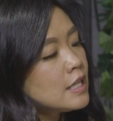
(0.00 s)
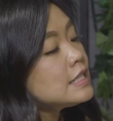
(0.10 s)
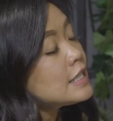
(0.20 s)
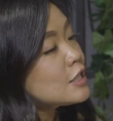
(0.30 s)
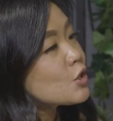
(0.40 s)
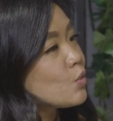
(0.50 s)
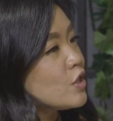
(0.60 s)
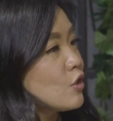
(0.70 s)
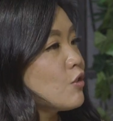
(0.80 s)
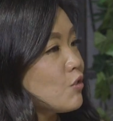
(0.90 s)
And it's easier
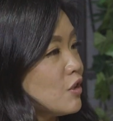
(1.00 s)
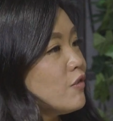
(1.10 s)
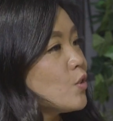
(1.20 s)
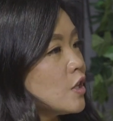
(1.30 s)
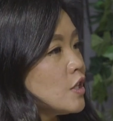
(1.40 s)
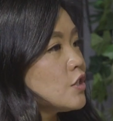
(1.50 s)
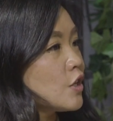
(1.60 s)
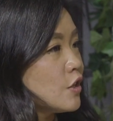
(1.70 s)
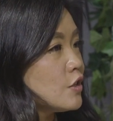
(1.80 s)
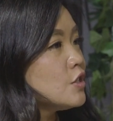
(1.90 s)
when you're 3 to 4 to
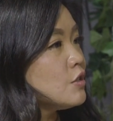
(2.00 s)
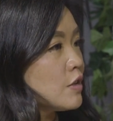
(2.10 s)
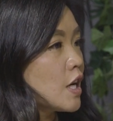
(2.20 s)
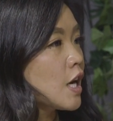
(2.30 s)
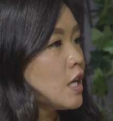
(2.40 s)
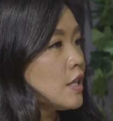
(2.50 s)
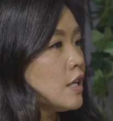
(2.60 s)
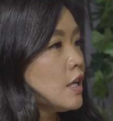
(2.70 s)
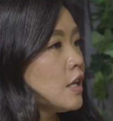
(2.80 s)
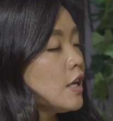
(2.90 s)
start doing that kind
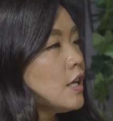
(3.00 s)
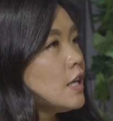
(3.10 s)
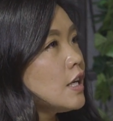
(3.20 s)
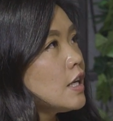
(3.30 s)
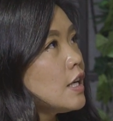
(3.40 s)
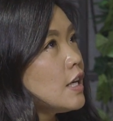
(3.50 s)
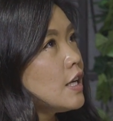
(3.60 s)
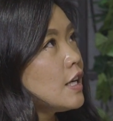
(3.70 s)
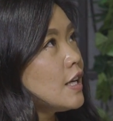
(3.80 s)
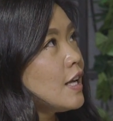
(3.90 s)
of thing.
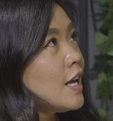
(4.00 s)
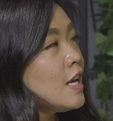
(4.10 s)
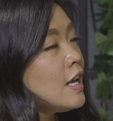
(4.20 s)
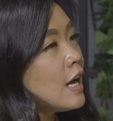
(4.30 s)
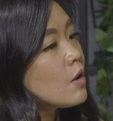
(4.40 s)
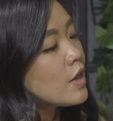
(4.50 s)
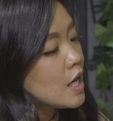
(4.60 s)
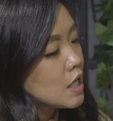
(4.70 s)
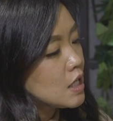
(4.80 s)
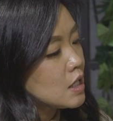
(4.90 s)
And now
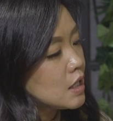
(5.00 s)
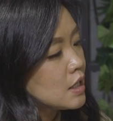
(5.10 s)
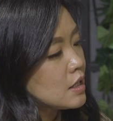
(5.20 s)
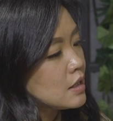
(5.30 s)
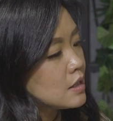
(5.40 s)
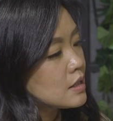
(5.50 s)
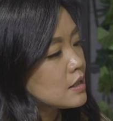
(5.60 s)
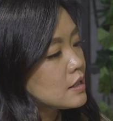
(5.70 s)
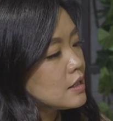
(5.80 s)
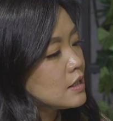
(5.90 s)
that he
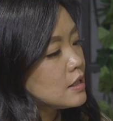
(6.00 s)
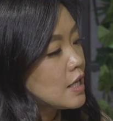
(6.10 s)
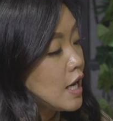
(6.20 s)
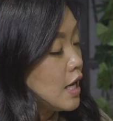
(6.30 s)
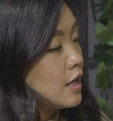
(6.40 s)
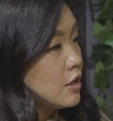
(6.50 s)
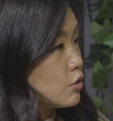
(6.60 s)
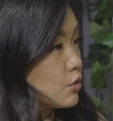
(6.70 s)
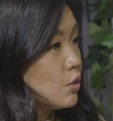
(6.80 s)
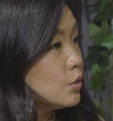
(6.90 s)
is
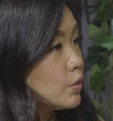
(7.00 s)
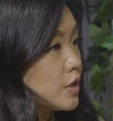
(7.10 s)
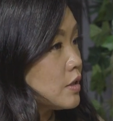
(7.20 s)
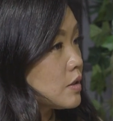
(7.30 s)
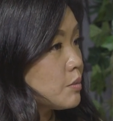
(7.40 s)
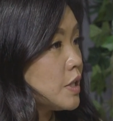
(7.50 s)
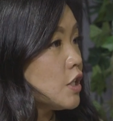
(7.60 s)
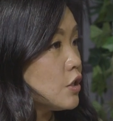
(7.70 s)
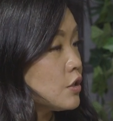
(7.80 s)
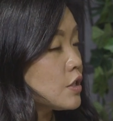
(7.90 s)
8 years old with his
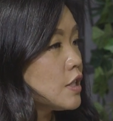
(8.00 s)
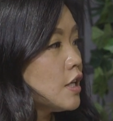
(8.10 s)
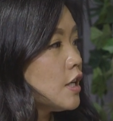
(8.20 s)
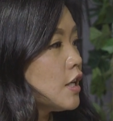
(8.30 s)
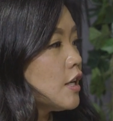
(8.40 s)
peers,